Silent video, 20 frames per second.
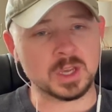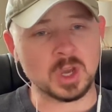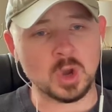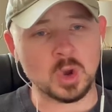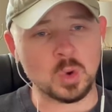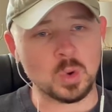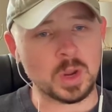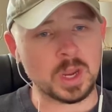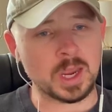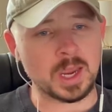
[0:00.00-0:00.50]

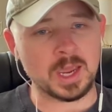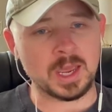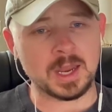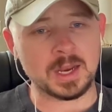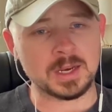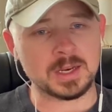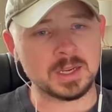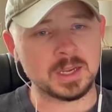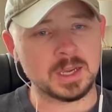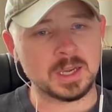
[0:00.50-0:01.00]
go
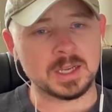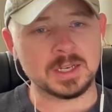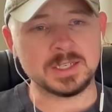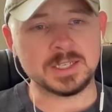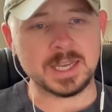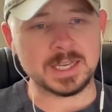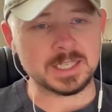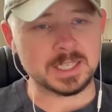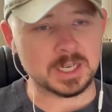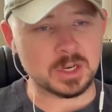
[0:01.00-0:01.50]
and
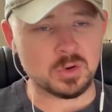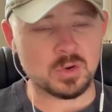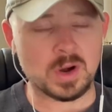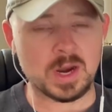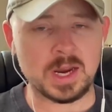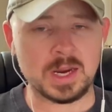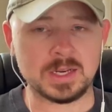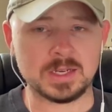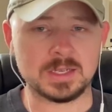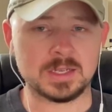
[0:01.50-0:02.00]

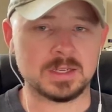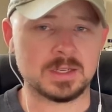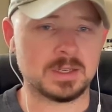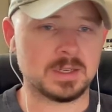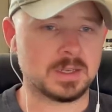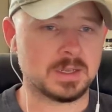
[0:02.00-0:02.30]
desecrate